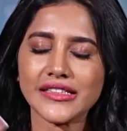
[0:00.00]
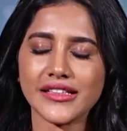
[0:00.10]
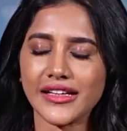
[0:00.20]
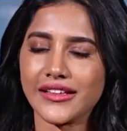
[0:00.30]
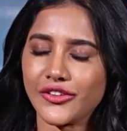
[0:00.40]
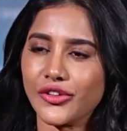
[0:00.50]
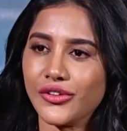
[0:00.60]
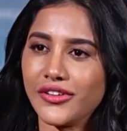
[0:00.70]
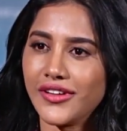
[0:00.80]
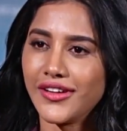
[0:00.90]
like, you
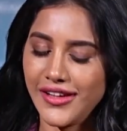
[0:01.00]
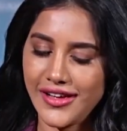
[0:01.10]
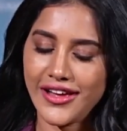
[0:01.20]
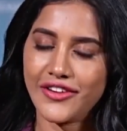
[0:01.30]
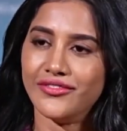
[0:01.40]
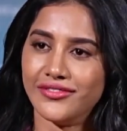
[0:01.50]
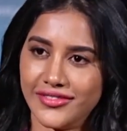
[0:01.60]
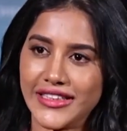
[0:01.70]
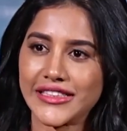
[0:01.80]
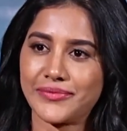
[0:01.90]
know,
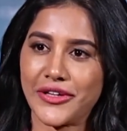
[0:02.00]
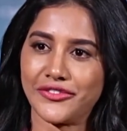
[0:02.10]
it is painful.